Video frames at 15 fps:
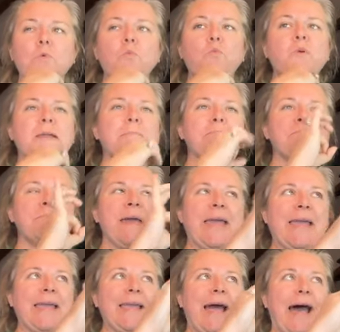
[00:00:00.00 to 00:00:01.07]
We
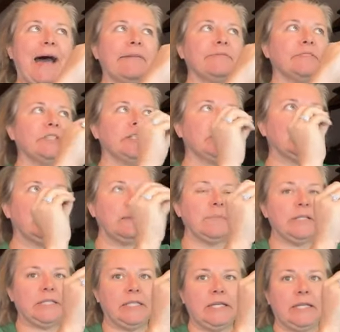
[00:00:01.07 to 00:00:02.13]
may have to
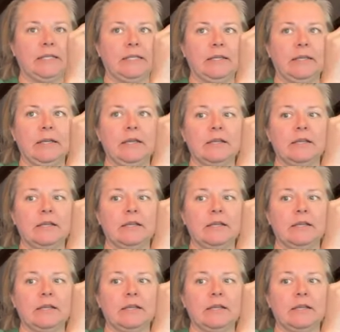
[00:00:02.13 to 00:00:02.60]
limit it.